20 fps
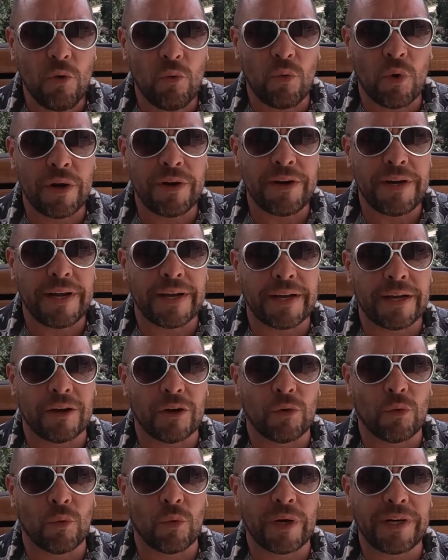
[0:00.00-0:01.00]

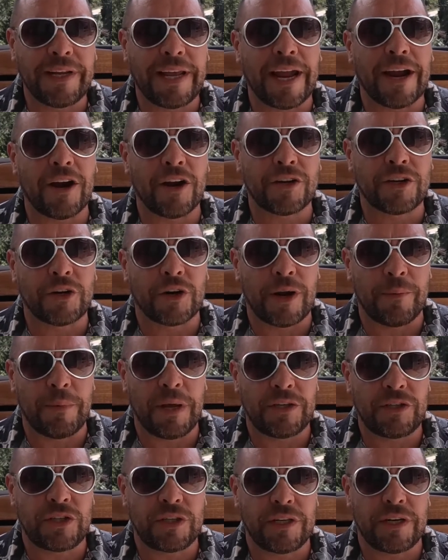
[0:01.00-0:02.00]
One character I
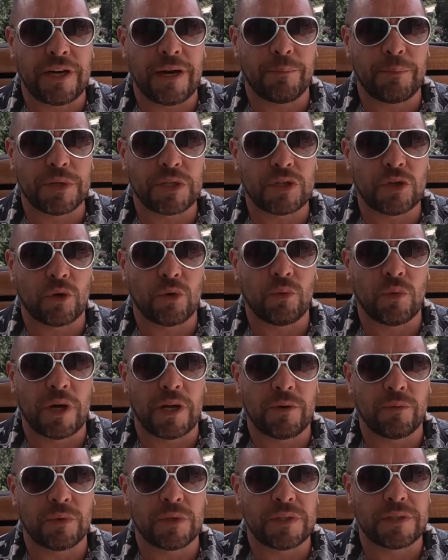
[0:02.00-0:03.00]
mentioned in episode 1